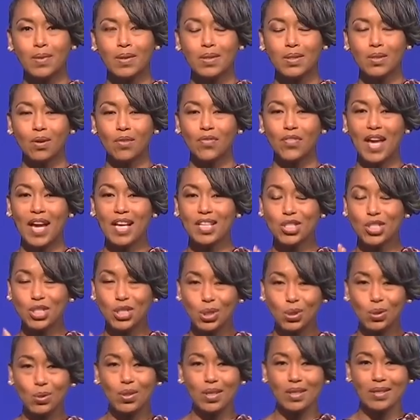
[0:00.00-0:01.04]
So if that's
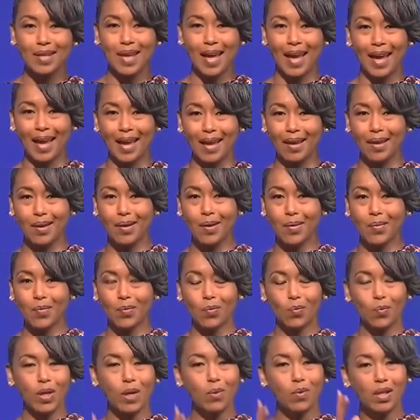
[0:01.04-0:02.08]
you today,
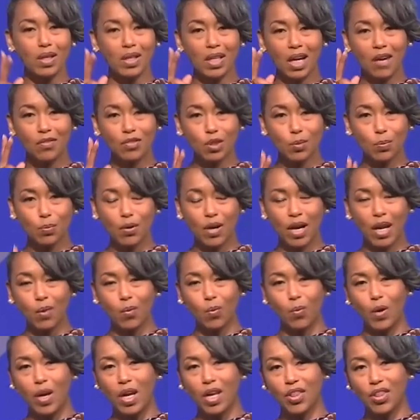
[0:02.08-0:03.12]
we would love to pray
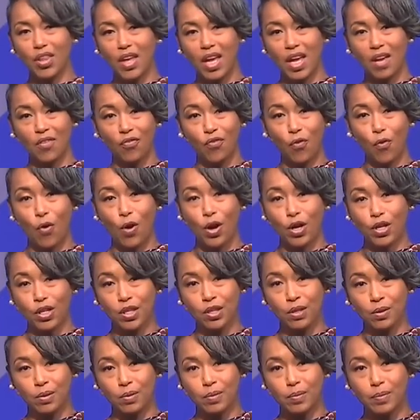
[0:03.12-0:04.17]
with and for
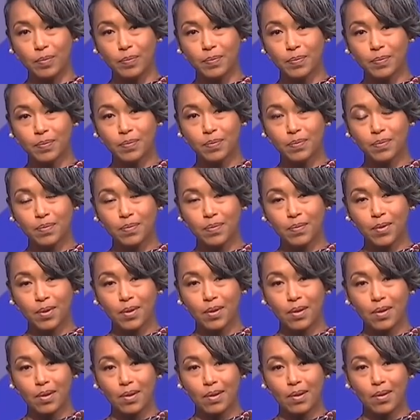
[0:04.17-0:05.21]
you.
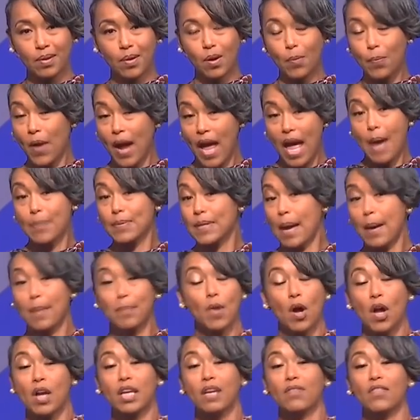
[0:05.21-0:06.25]
Or perhaps I'm
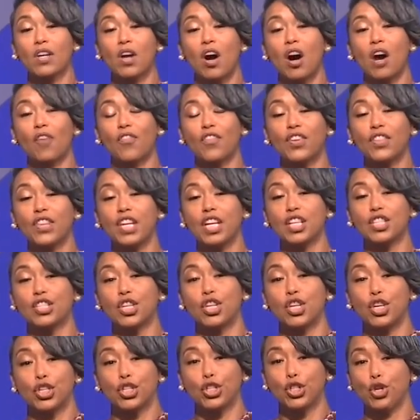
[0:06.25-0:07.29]
going to even offer this.
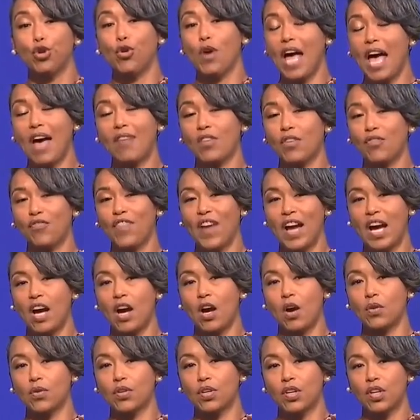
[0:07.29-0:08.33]
You haven't
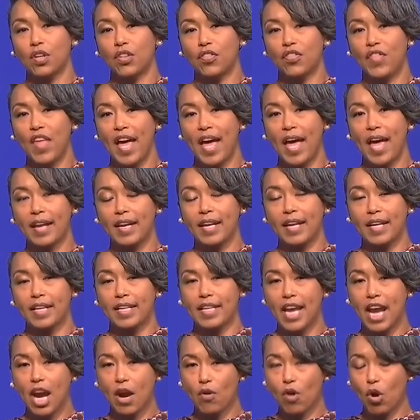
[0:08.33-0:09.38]
found that
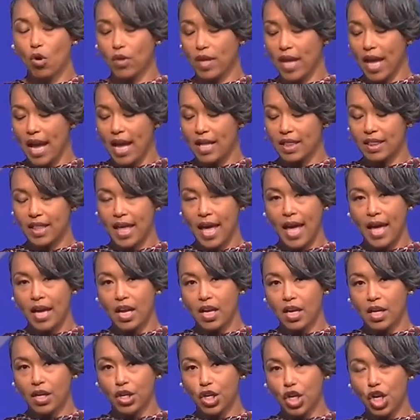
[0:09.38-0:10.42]
narrow gate,
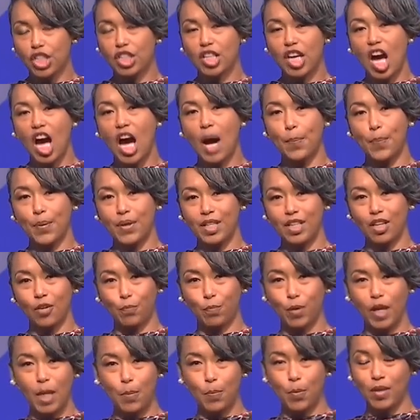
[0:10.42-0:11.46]
that good company of
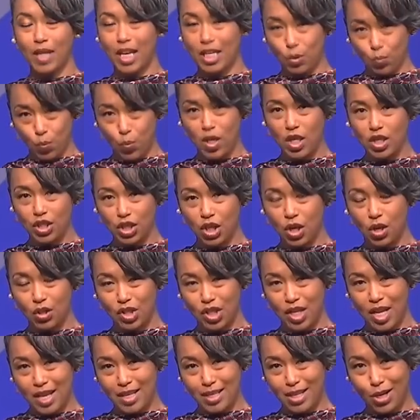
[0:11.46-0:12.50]
people that's willing to go to
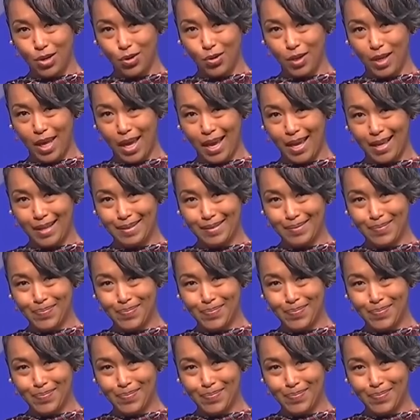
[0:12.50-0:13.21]
that narrow gate.